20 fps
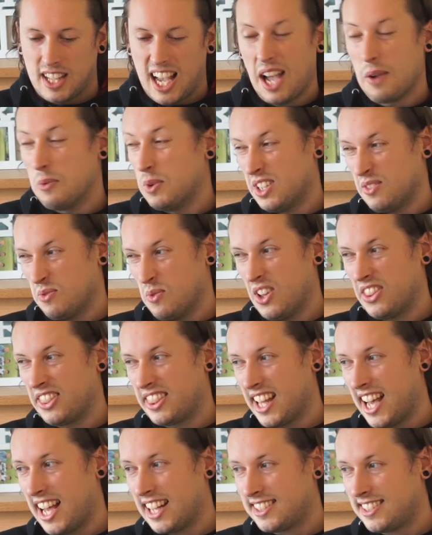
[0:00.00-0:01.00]
I wouldn't
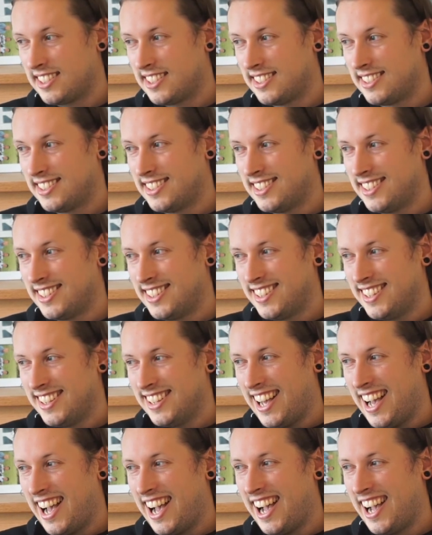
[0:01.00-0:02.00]
want that.
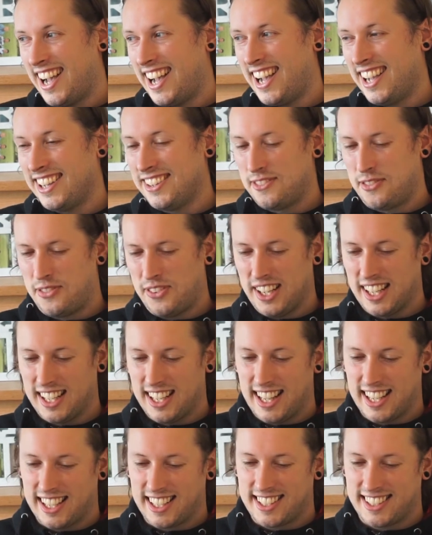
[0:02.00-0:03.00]
No. I'd feel
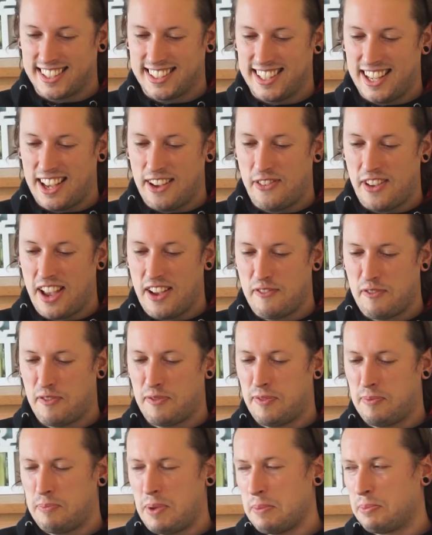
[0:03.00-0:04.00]
like if,
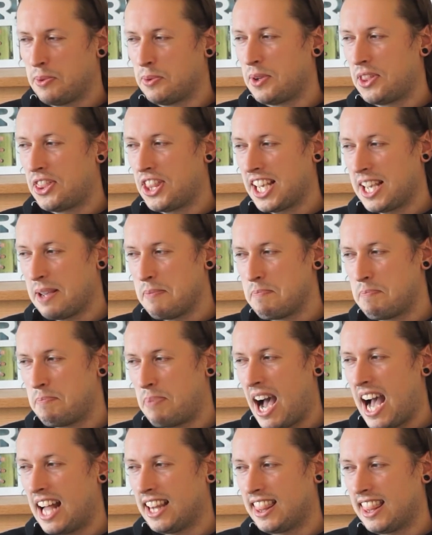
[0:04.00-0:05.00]
if people were thinking
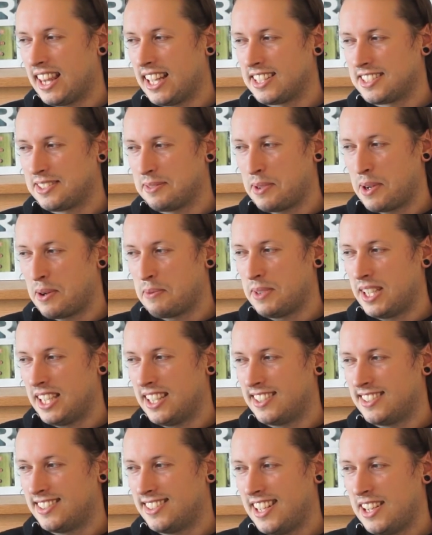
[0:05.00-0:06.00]
bad things about
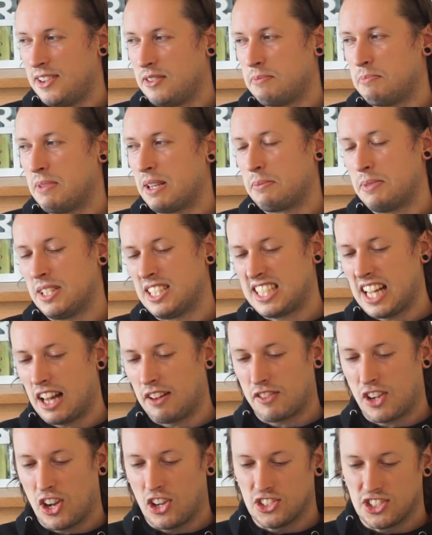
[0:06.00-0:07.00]
me, it would make me
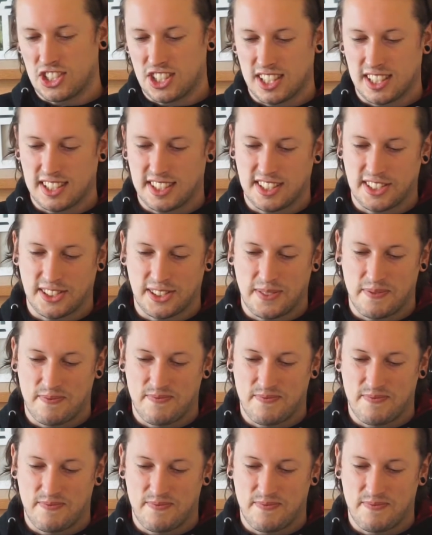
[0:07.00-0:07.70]
self-conscious, so